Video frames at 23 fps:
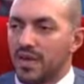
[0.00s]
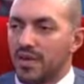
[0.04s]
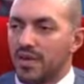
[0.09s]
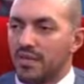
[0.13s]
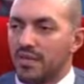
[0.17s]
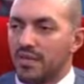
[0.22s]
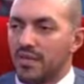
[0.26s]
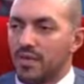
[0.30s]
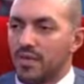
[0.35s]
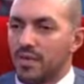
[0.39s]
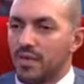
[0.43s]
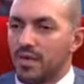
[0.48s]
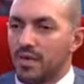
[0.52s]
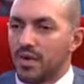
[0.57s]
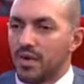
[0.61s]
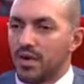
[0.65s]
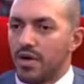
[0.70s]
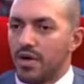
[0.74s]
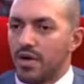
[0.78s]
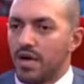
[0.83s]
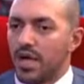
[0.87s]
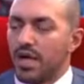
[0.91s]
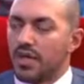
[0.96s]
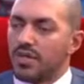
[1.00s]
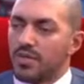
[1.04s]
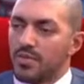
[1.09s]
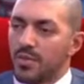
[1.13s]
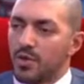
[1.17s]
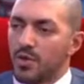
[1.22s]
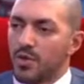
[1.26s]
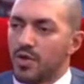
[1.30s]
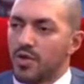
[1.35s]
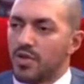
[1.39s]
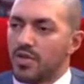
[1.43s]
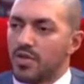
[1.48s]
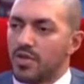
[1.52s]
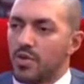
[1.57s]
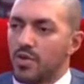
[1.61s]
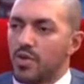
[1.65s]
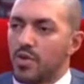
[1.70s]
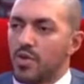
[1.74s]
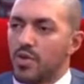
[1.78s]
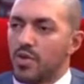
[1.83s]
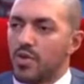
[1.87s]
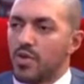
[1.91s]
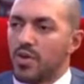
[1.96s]
for entrepreneurs
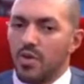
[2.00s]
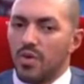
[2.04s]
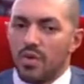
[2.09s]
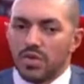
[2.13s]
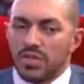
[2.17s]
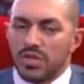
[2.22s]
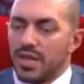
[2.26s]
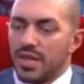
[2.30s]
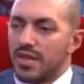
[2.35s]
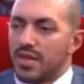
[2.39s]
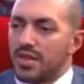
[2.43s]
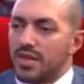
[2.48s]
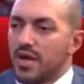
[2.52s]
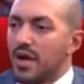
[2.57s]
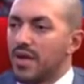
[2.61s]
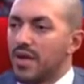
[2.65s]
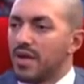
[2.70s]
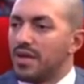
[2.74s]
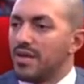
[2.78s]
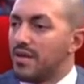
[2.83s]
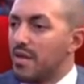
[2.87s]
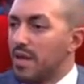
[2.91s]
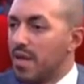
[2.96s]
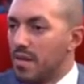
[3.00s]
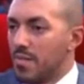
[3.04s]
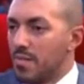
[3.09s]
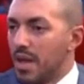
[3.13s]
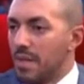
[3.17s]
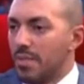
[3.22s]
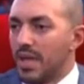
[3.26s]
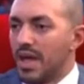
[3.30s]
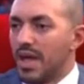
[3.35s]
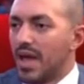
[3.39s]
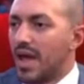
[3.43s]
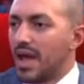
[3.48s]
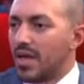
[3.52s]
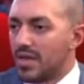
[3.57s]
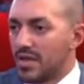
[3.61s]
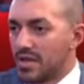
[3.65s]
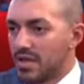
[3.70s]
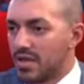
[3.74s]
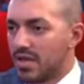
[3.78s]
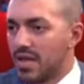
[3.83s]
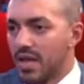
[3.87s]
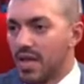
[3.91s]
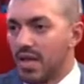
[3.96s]
who just starting. Maybe, as you
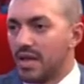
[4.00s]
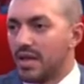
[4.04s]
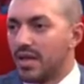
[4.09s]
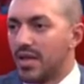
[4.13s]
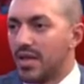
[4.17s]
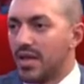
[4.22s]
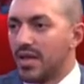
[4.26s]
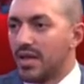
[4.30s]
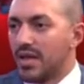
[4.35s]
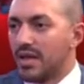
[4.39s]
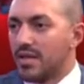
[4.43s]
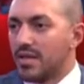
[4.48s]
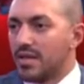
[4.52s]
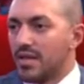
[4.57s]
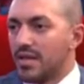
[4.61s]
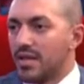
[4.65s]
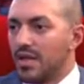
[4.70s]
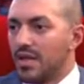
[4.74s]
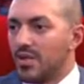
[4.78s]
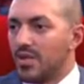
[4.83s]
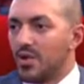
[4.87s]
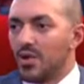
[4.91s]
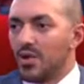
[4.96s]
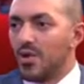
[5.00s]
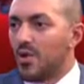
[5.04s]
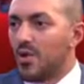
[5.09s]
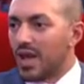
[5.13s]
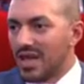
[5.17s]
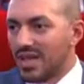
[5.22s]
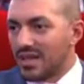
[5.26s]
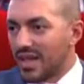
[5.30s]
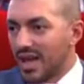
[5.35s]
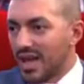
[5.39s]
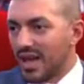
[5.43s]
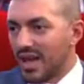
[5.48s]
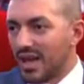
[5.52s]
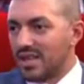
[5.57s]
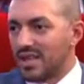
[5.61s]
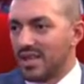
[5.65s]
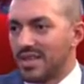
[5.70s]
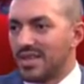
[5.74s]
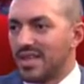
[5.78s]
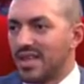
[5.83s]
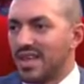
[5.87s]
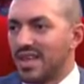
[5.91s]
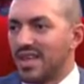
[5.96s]
said, they don't know what it takes.
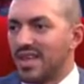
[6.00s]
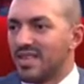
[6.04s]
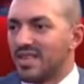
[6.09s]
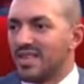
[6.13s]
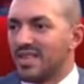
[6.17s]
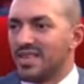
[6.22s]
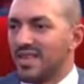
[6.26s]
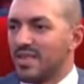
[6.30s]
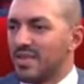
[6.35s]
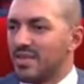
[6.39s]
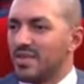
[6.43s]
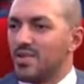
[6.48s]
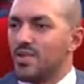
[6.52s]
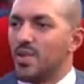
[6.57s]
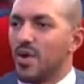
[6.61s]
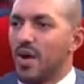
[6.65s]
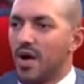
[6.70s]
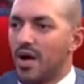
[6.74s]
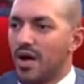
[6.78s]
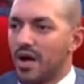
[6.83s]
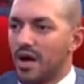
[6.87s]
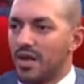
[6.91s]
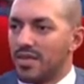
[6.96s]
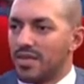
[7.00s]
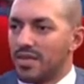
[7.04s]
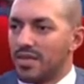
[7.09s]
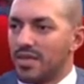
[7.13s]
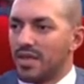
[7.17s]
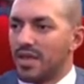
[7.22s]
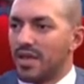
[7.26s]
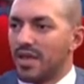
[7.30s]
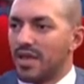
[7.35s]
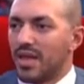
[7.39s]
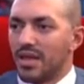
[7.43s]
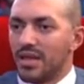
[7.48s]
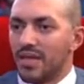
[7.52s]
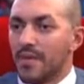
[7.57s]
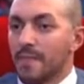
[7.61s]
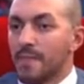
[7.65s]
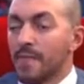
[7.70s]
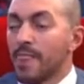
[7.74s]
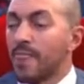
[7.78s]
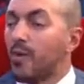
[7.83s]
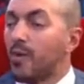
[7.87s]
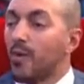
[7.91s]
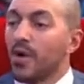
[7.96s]
They think it's too hard. They think it
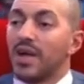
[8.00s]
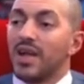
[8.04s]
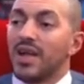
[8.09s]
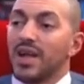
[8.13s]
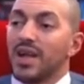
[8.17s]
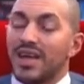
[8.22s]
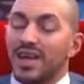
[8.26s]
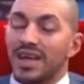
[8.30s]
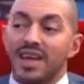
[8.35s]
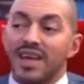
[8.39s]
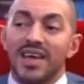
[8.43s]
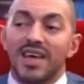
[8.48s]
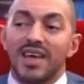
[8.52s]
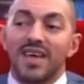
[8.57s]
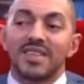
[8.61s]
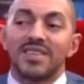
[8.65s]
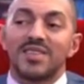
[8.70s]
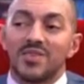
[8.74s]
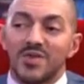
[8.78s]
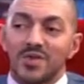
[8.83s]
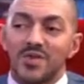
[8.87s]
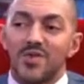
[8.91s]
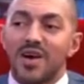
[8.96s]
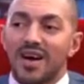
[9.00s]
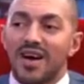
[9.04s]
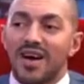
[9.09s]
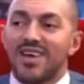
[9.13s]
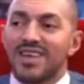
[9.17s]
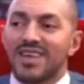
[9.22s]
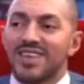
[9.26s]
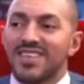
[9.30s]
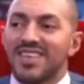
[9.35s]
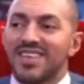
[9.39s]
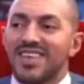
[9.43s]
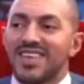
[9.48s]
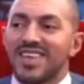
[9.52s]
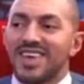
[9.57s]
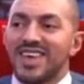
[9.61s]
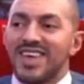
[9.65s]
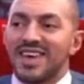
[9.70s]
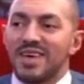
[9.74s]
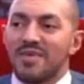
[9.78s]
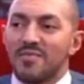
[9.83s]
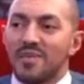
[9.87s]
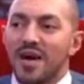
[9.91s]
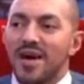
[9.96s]
is too hard,
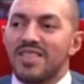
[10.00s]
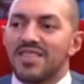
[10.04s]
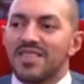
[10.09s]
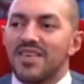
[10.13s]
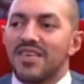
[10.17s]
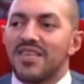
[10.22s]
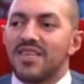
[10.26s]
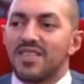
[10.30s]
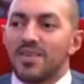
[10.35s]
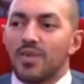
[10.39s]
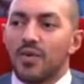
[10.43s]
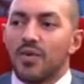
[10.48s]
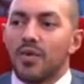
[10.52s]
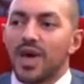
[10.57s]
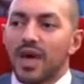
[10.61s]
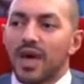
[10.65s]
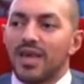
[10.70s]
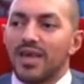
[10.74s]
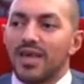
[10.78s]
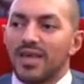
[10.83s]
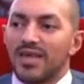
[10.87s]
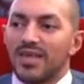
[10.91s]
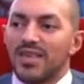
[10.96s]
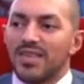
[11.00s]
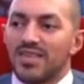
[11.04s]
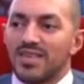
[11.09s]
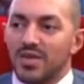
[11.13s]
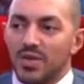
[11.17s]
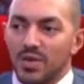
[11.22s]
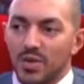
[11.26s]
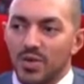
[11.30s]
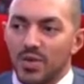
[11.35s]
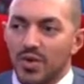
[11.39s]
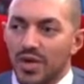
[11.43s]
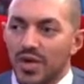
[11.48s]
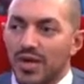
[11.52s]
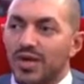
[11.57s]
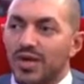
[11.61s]
uh-huh. but there is a way to do it.